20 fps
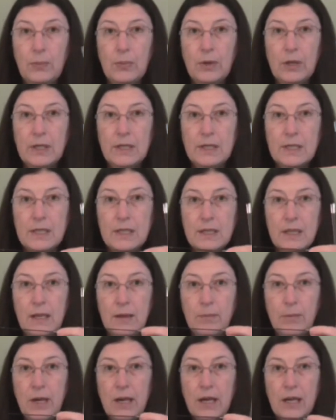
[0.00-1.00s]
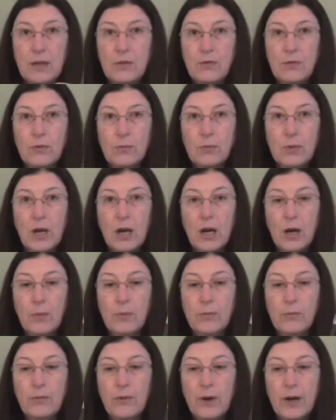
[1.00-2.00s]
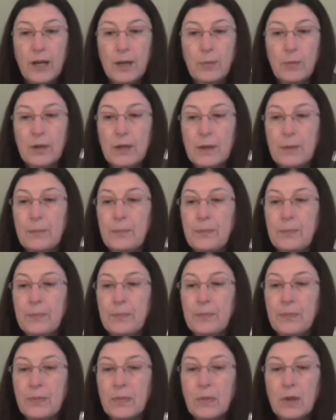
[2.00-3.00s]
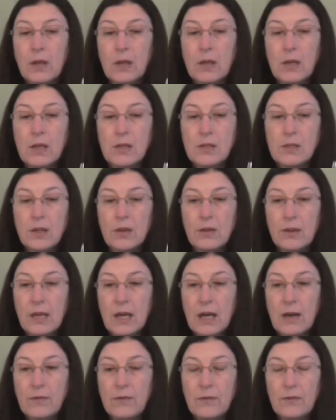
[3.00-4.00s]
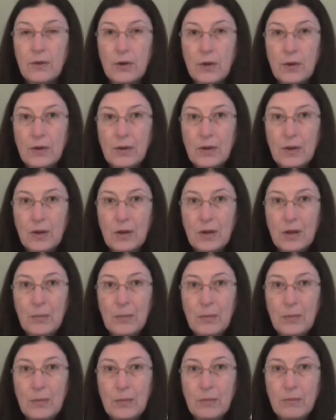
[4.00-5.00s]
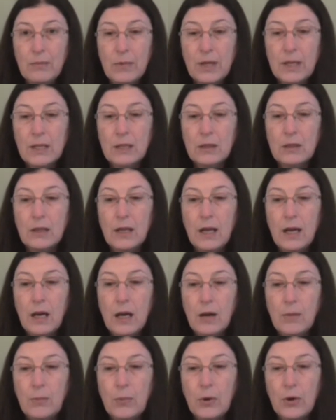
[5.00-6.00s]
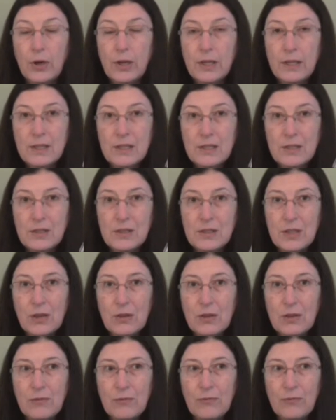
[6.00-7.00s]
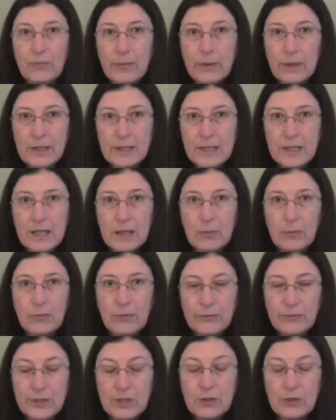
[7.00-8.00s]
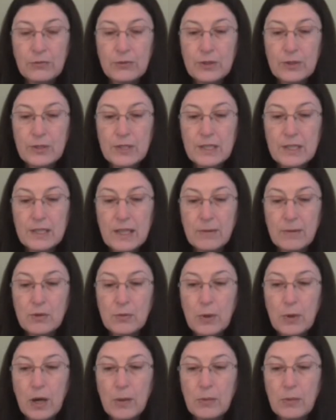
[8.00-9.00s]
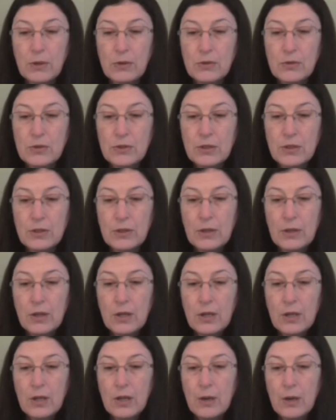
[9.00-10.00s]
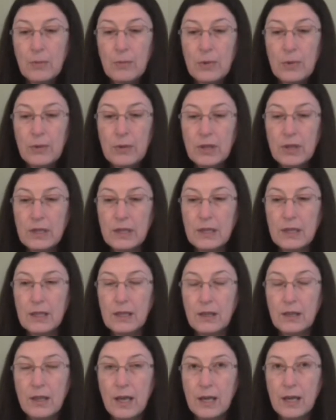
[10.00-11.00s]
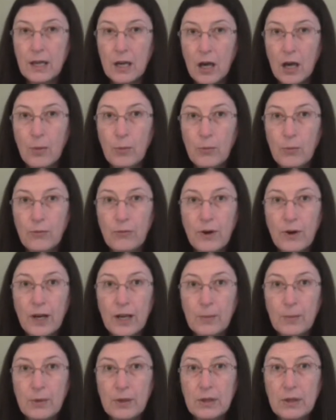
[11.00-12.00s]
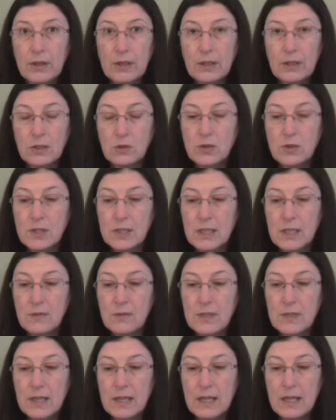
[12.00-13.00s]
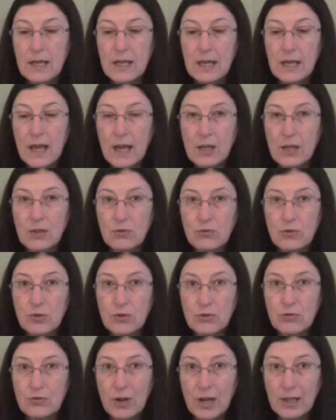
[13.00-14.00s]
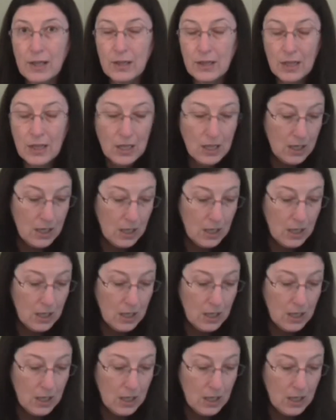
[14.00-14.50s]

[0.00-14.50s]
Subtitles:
But they're made from carbon fibre, so they have a metal point, so the tip still feels the same to what I'm used to, but that carbon fibre just gives it extra strength.